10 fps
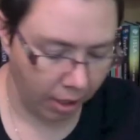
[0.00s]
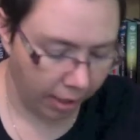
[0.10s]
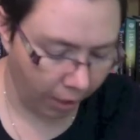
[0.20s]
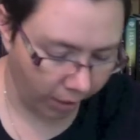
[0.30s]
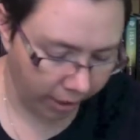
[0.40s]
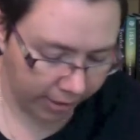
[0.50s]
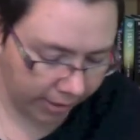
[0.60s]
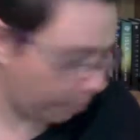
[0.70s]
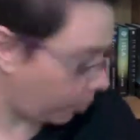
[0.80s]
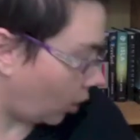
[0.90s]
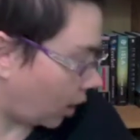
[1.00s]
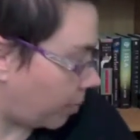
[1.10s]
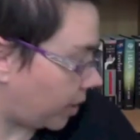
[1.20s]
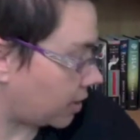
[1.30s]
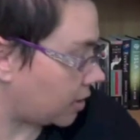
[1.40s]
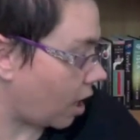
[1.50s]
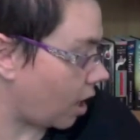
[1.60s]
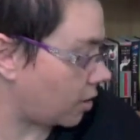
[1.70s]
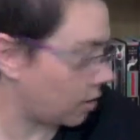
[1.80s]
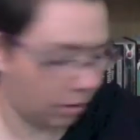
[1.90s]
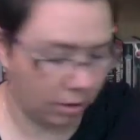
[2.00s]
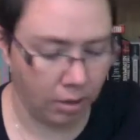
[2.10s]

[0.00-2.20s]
Now, it's a book, but it's not